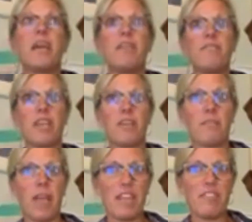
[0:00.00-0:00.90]
like a
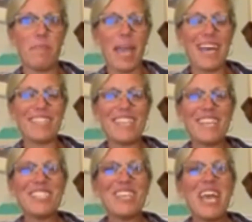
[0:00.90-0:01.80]
rite of
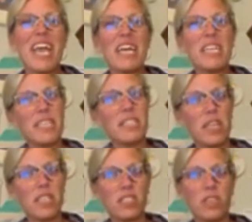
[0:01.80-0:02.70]
passage. And it's
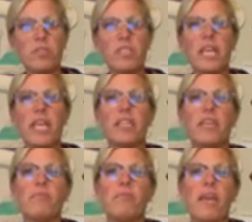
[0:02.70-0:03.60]

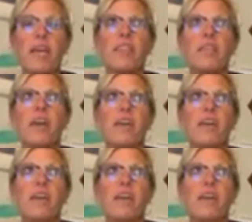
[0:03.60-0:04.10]
associated with